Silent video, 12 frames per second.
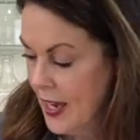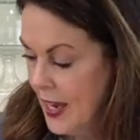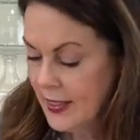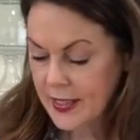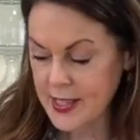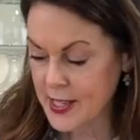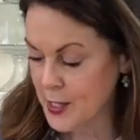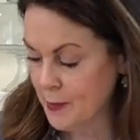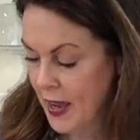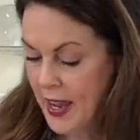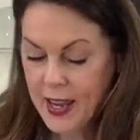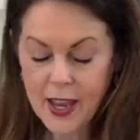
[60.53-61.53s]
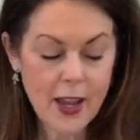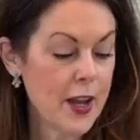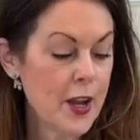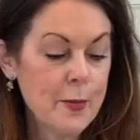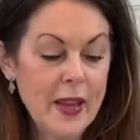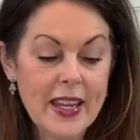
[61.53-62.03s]
And then this is my
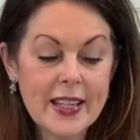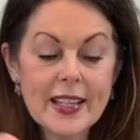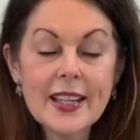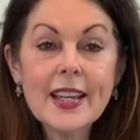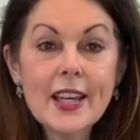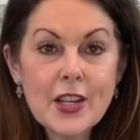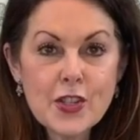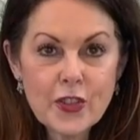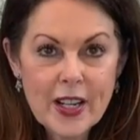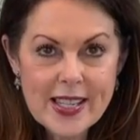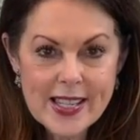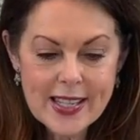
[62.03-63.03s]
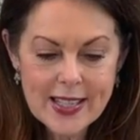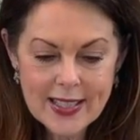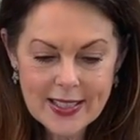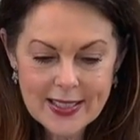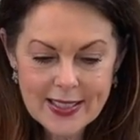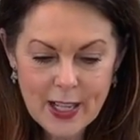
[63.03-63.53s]
homemade dressing
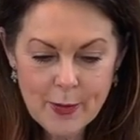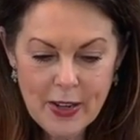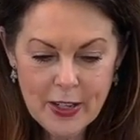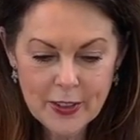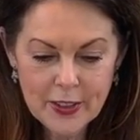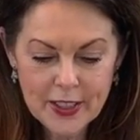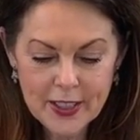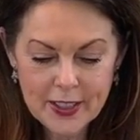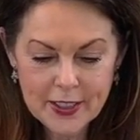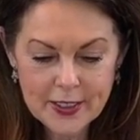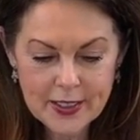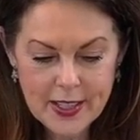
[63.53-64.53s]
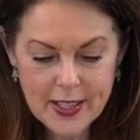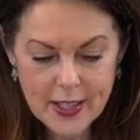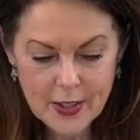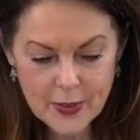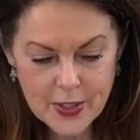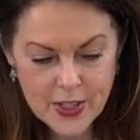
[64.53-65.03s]
that I made earlier,
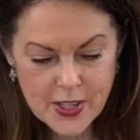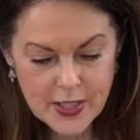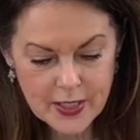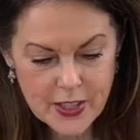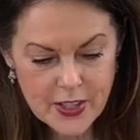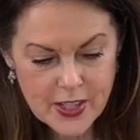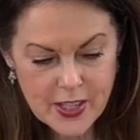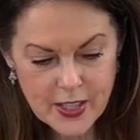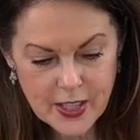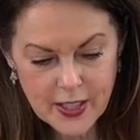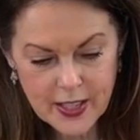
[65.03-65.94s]
which is delicious in here.